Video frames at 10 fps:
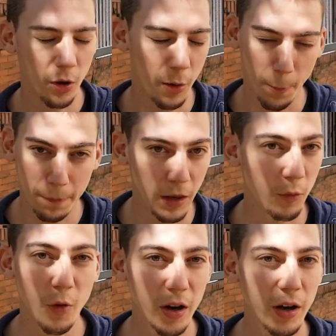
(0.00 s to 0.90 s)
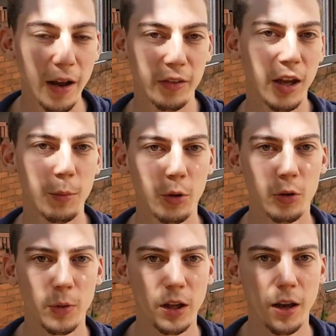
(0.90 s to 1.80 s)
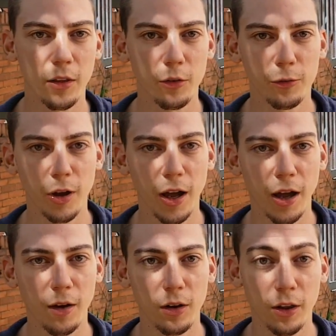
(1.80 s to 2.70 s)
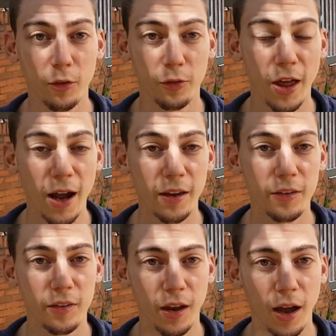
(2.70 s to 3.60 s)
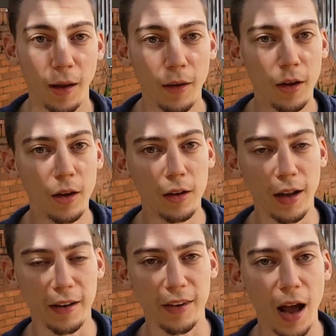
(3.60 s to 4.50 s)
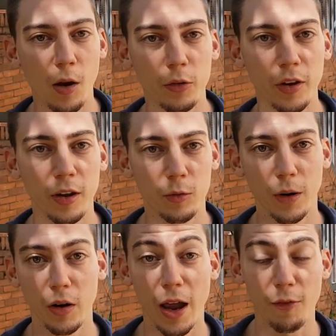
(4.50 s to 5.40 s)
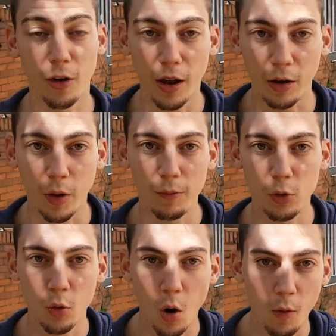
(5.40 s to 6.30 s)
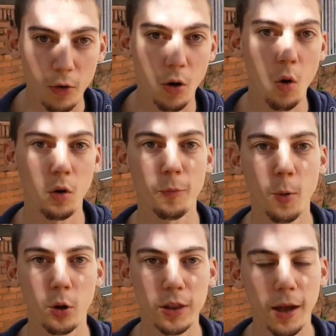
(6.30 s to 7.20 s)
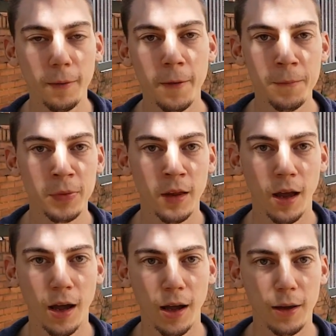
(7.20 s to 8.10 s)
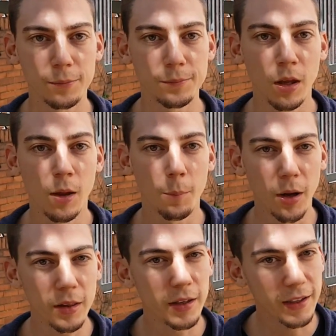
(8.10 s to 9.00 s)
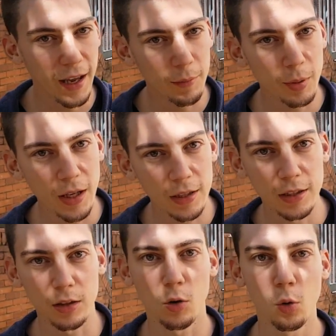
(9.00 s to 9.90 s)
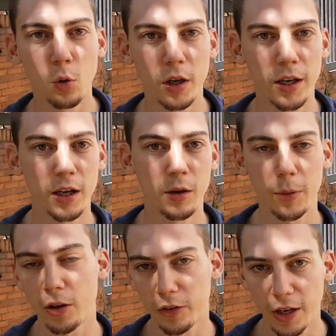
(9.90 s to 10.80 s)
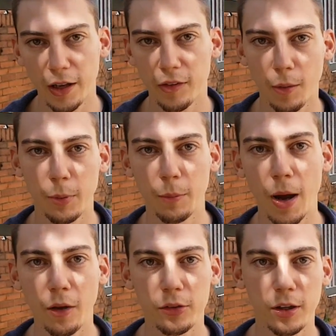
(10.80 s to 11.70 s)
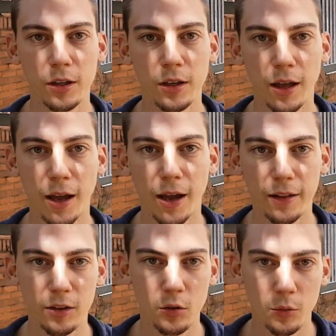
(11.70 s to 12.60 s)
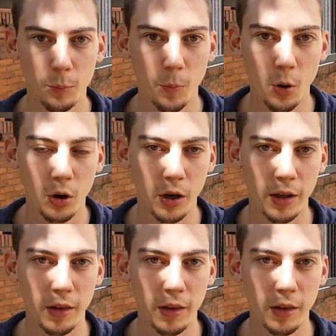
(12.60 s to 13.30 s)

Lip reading: a very nice neighborhood with a lot of nice houses where you have a great view over the whole of Bogota. But it can be a little cool here because it's up in the mountain and you're more